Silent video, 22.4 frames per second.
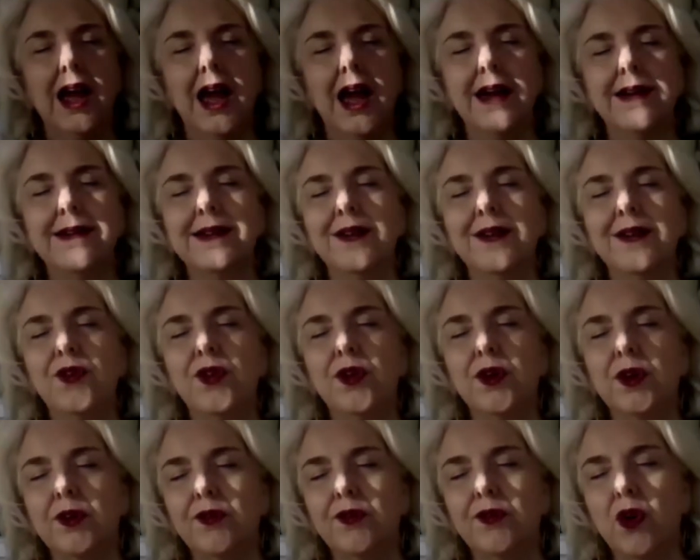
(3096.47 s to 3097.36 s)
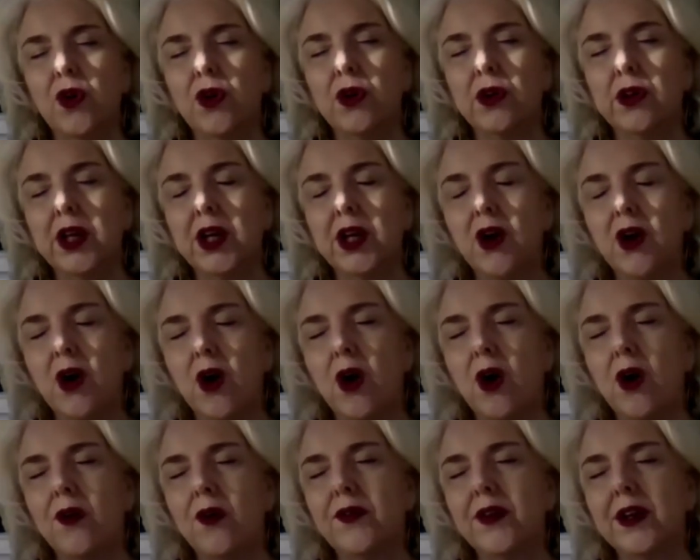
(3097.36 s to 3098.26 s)
as if you were falling
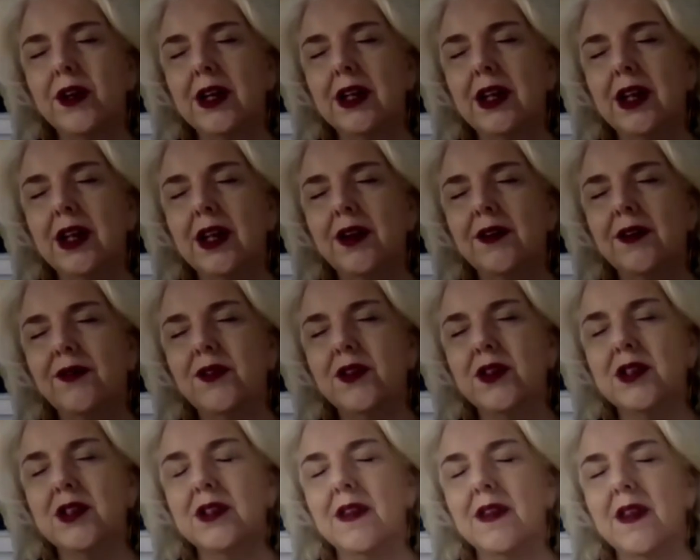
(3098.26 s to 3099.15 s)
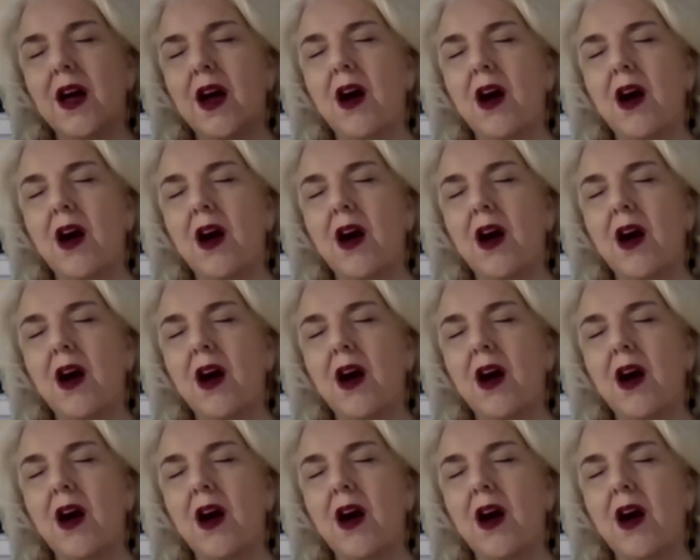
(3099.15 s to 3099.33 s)
off a cliff into the